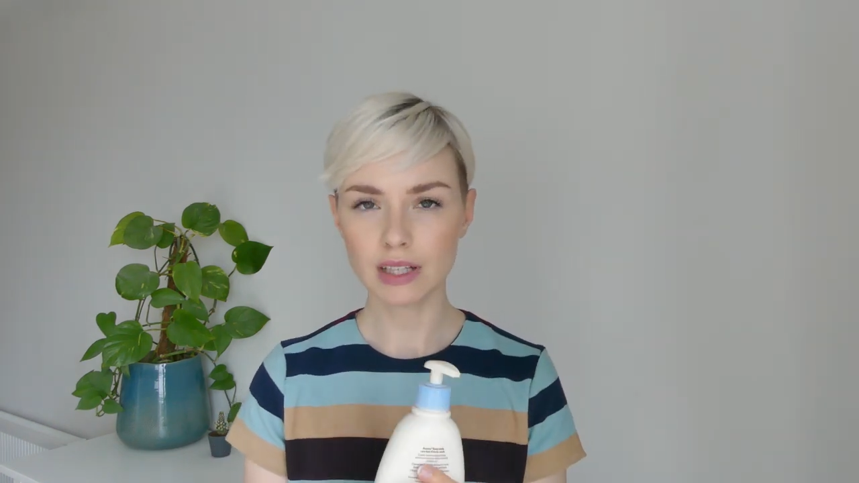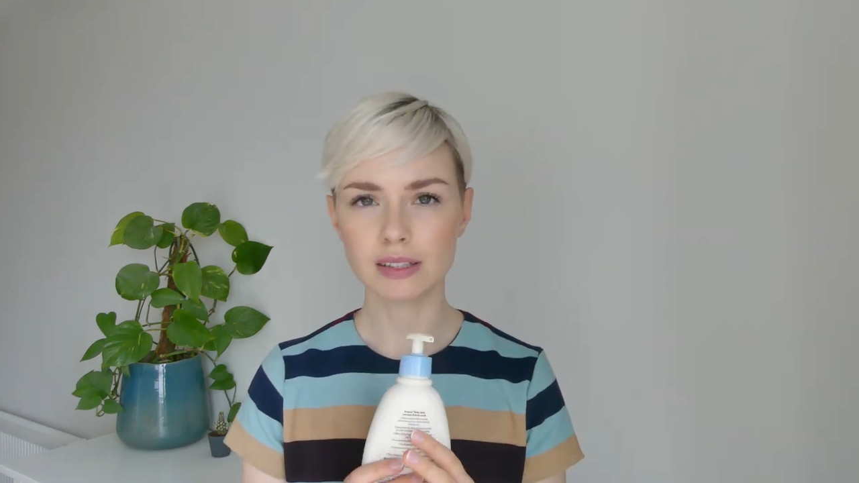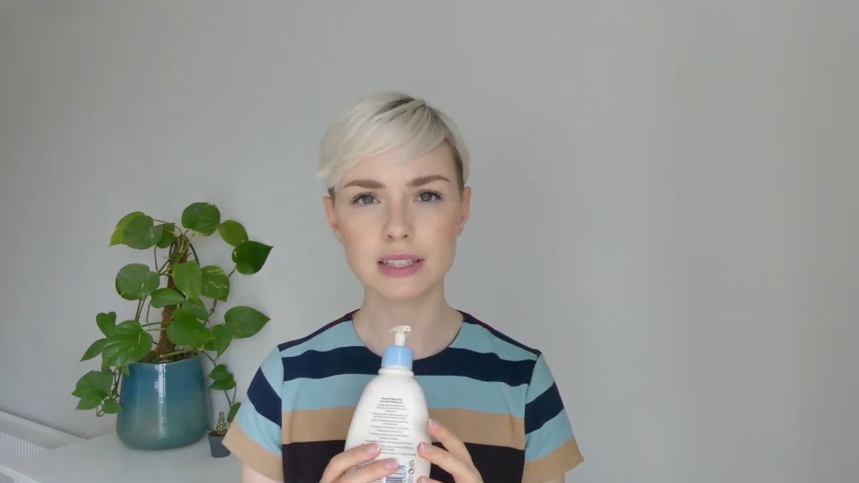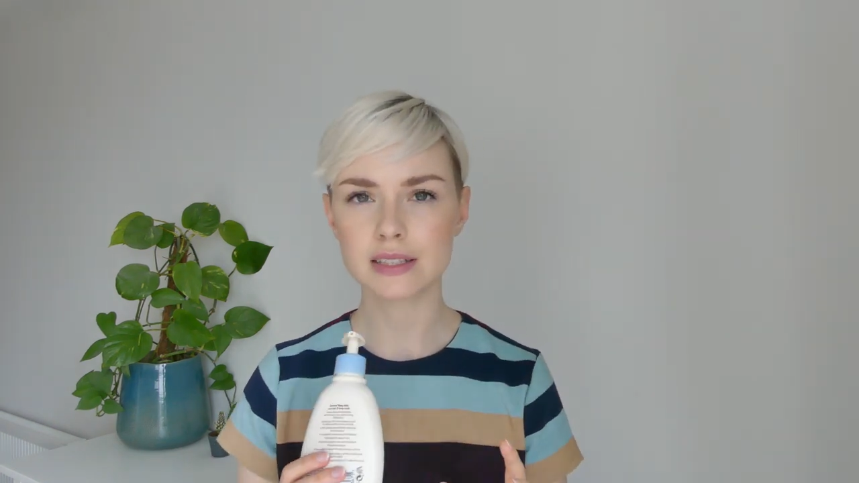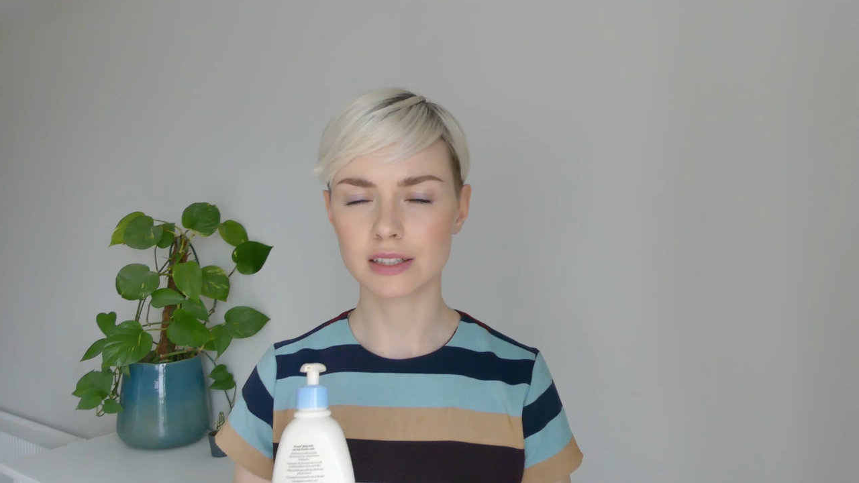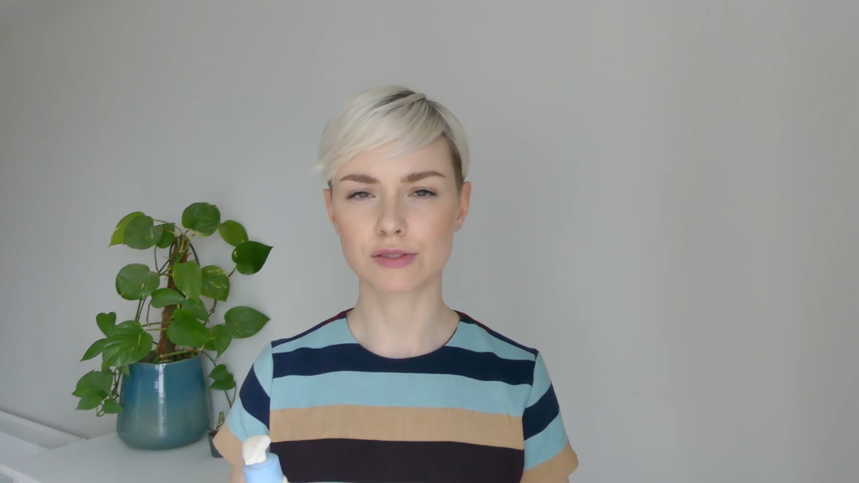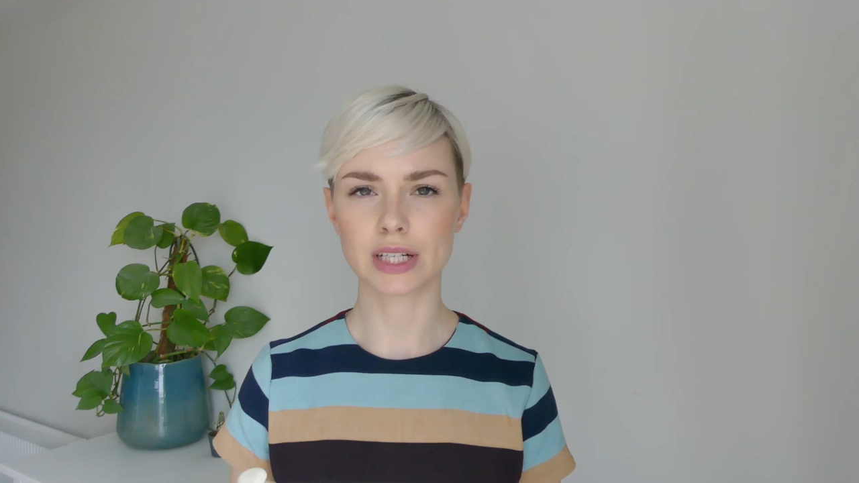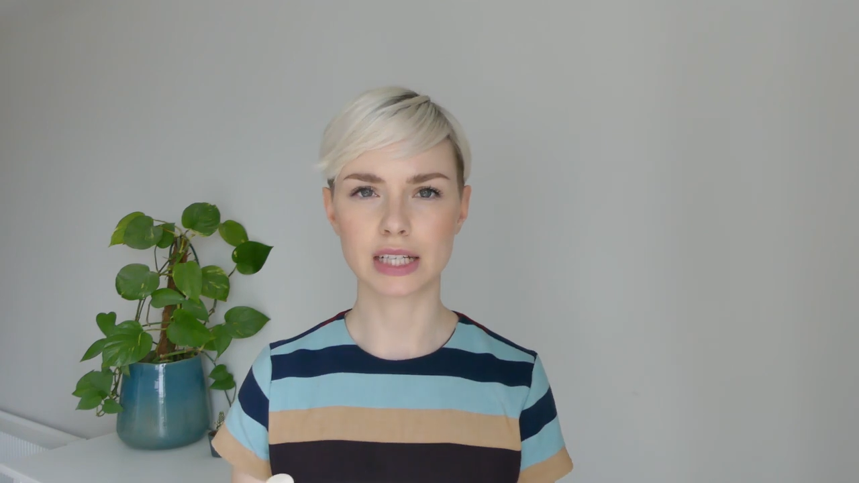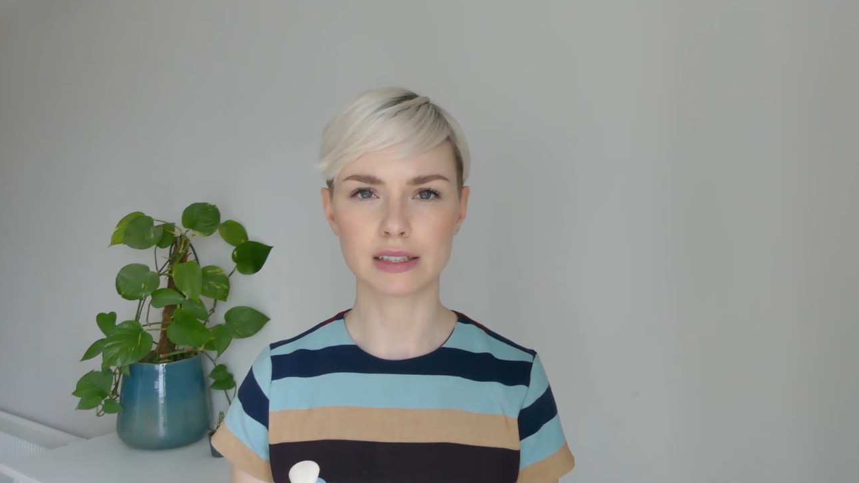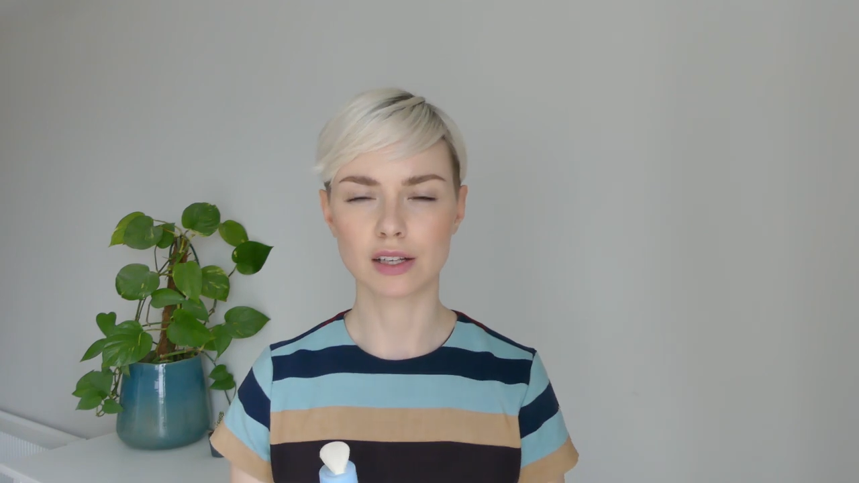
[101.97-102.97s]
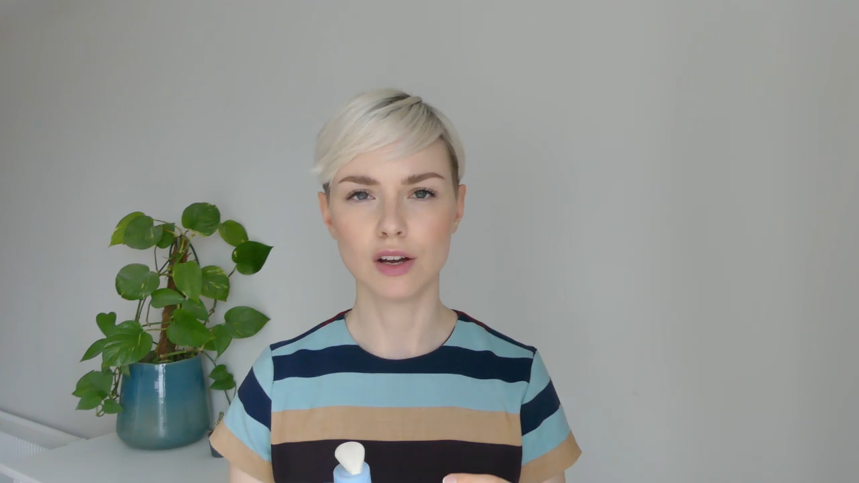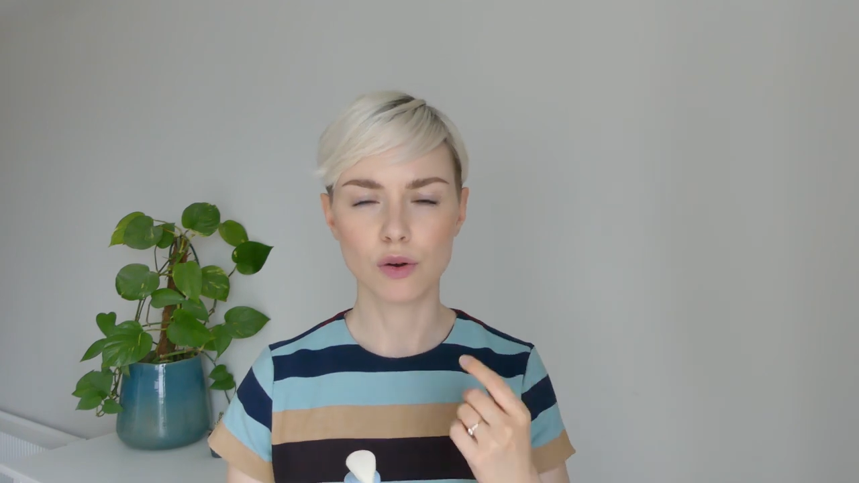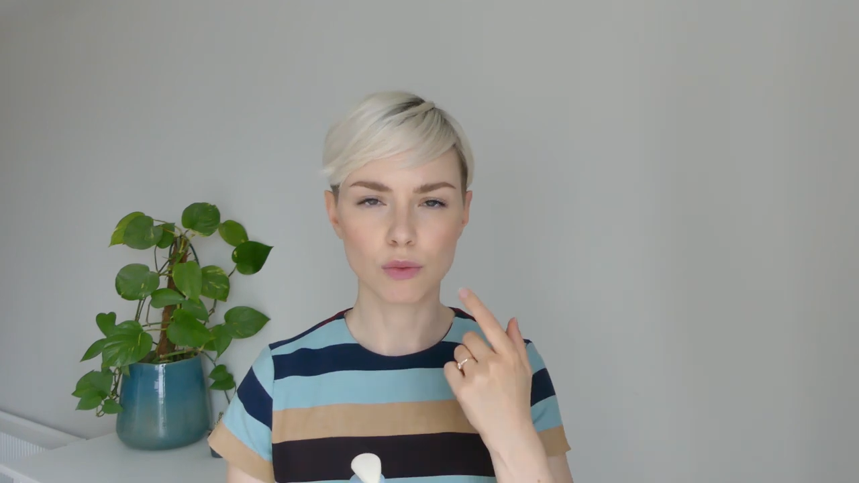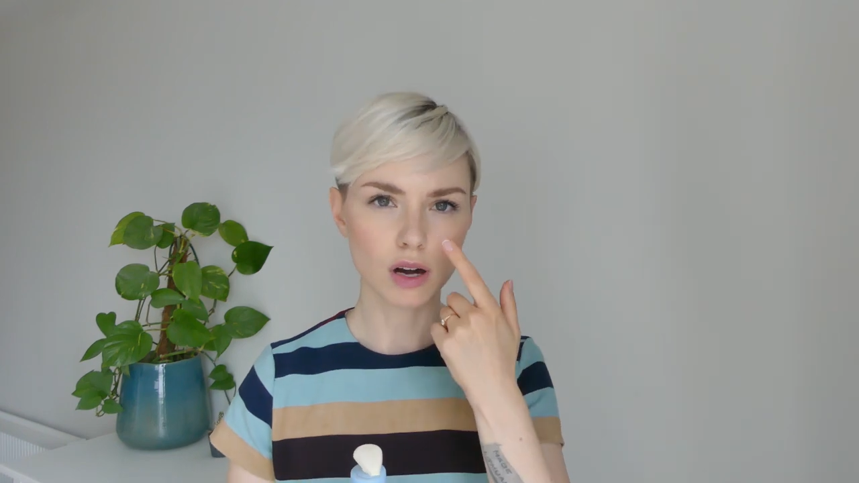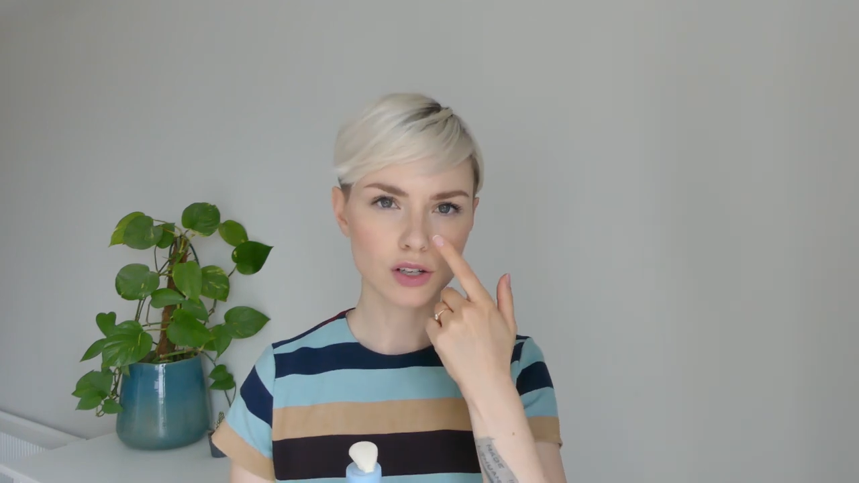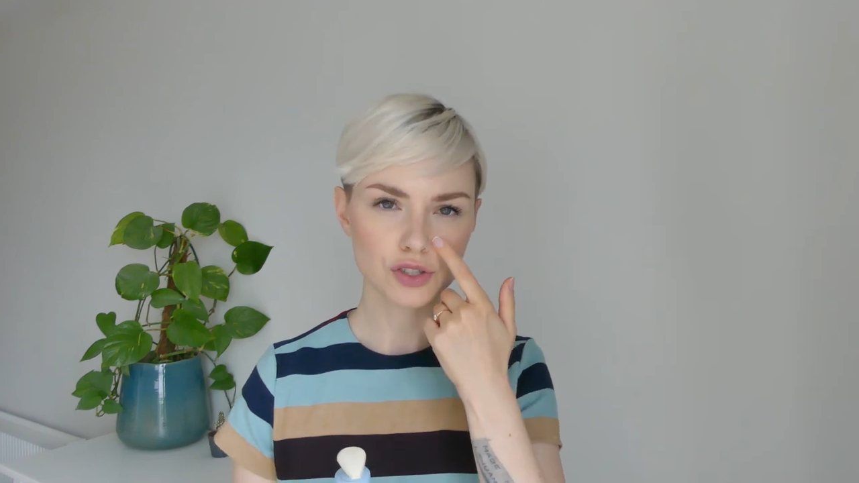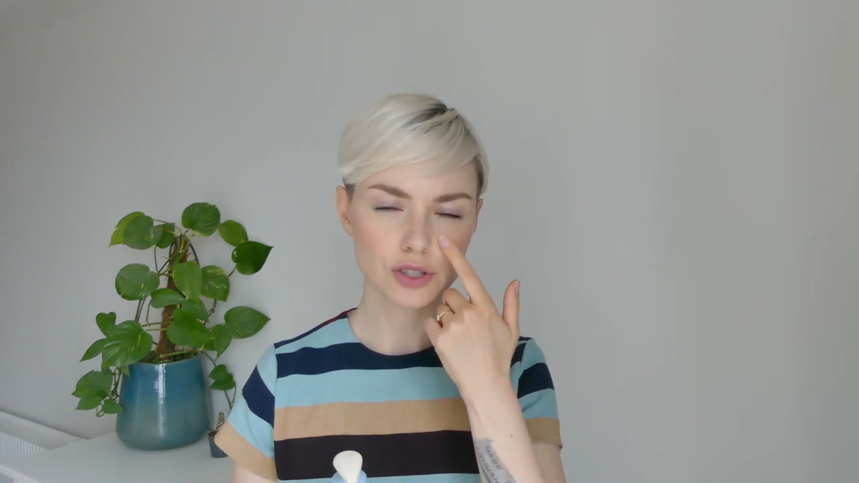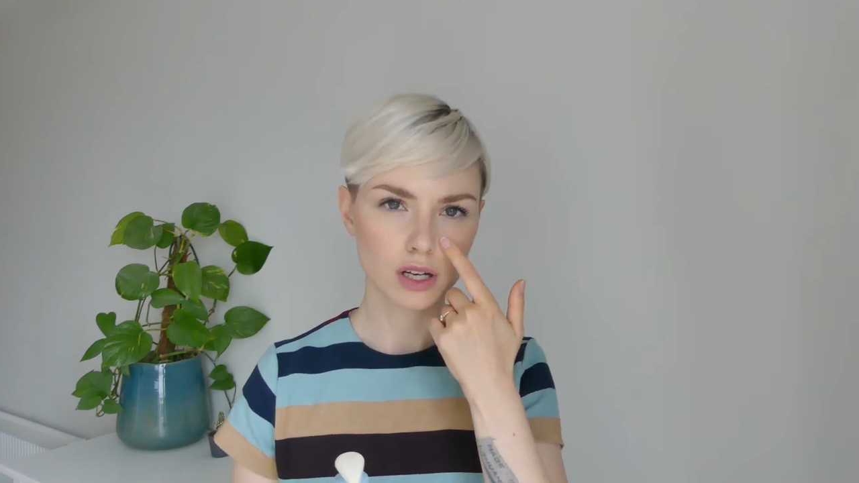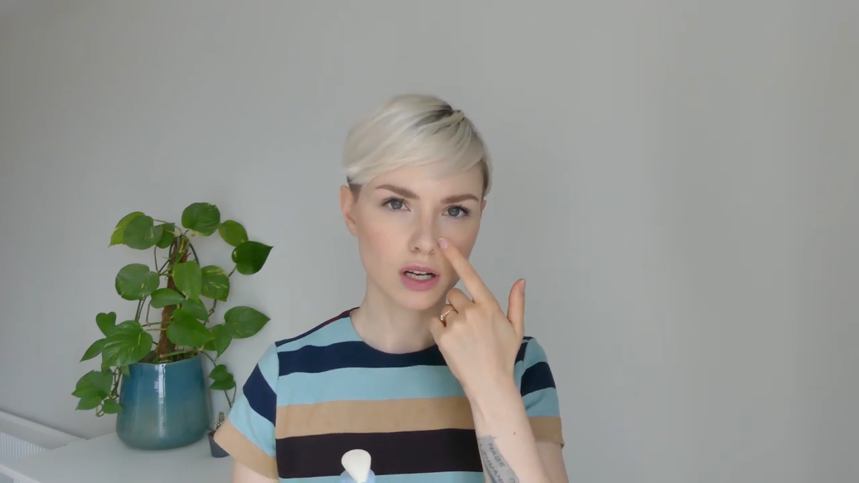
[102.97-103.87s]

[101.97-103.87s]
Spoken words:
This is a great wash.